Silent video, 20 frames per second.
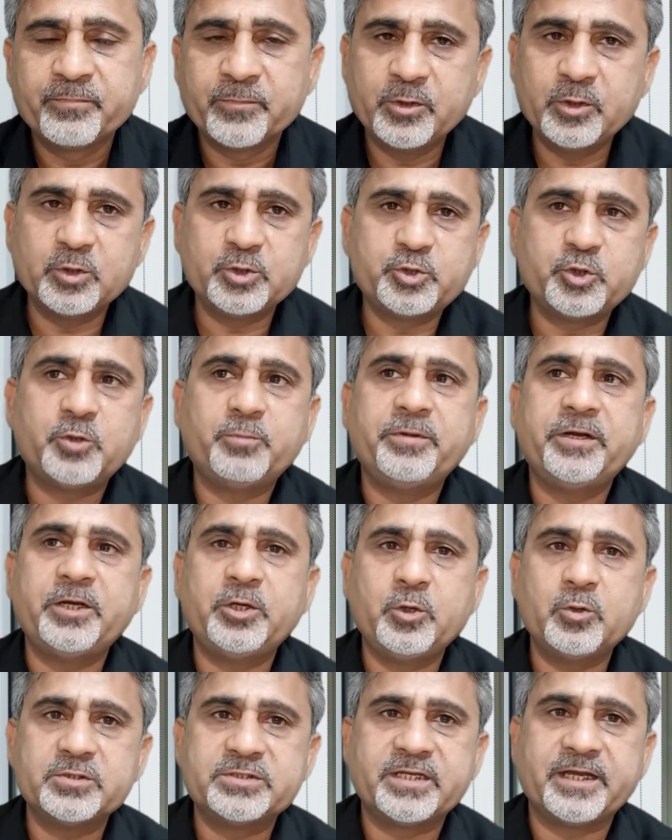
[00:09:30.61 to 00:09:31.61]
You should be
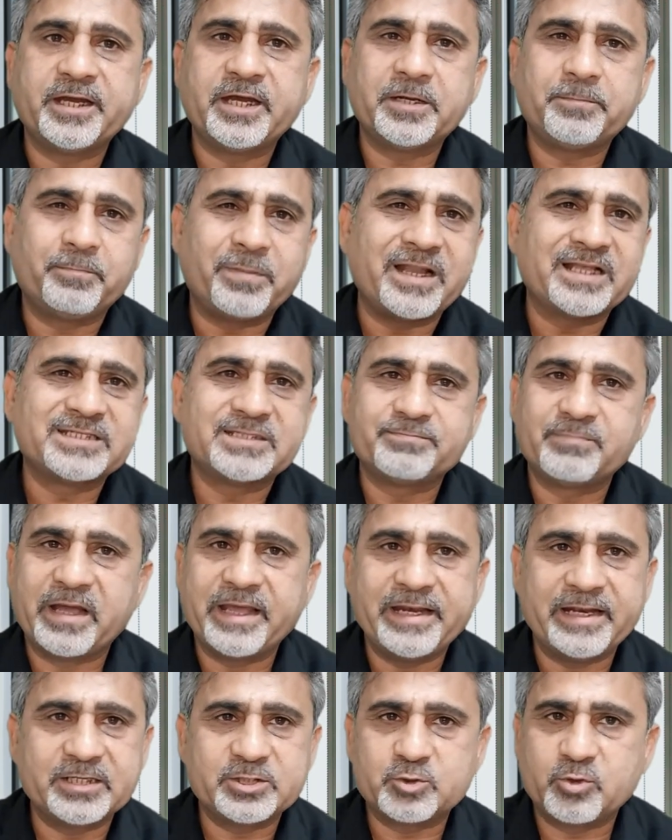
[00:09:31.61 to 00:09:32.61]
using it plus,
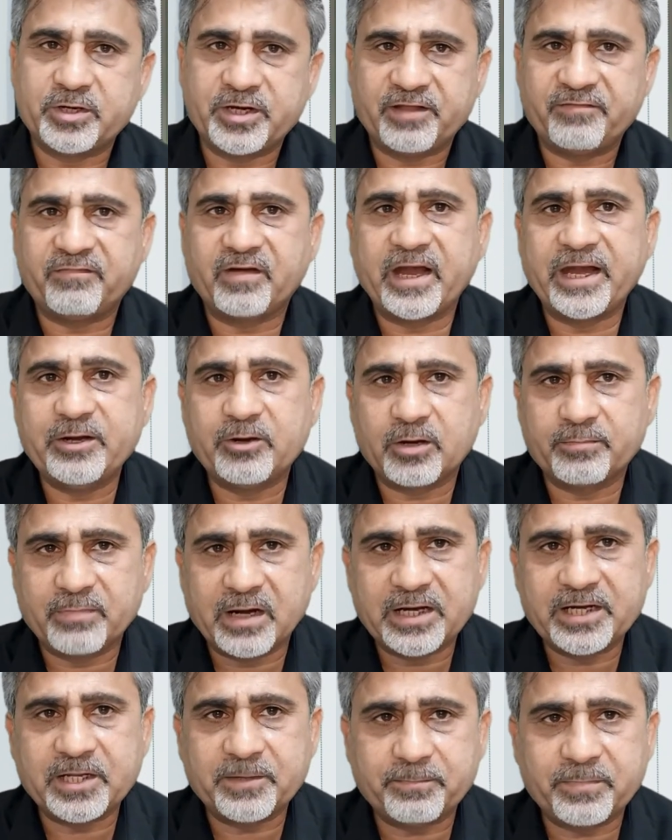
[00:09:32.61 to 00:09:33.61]
minus, or divide or
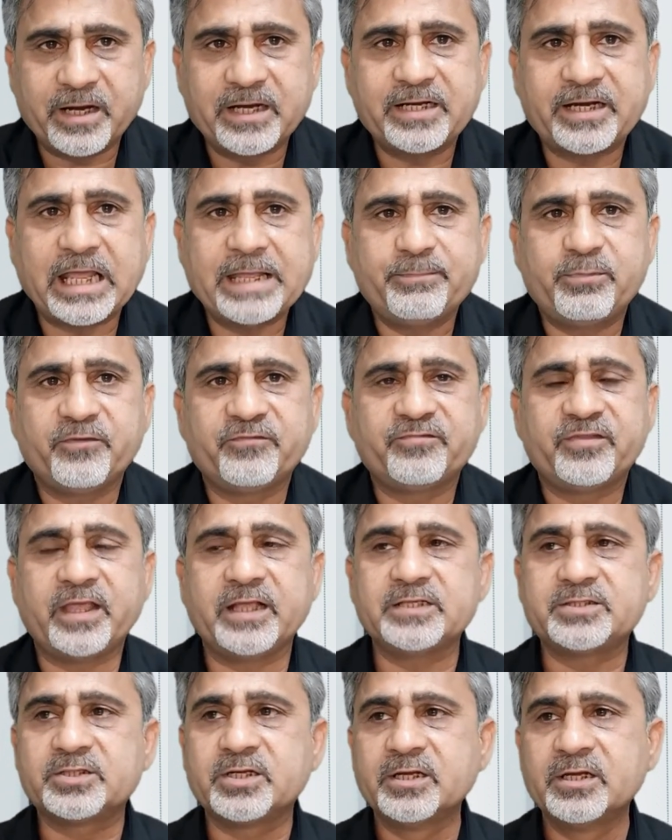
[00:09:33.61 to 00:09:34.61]
multiply type of
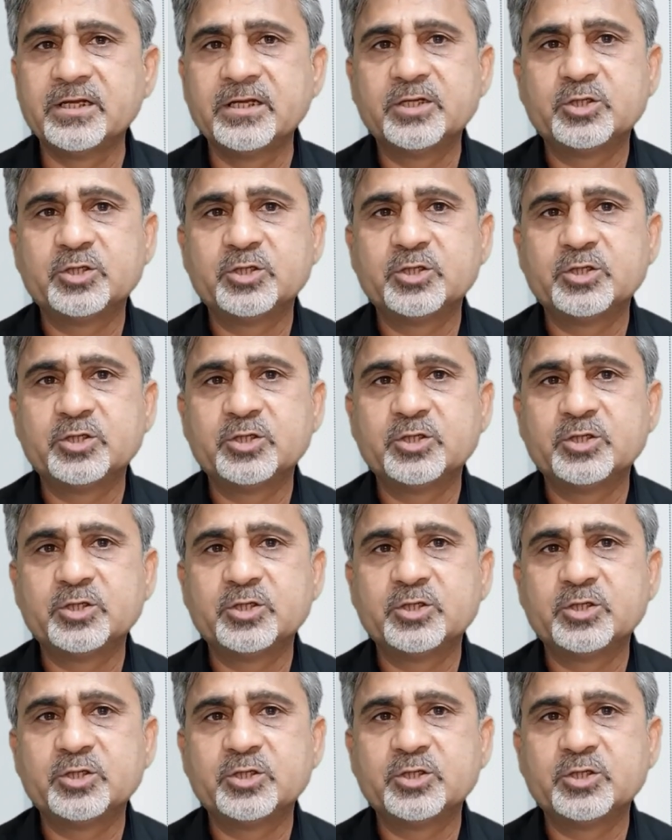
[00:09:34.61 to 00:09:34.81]
things.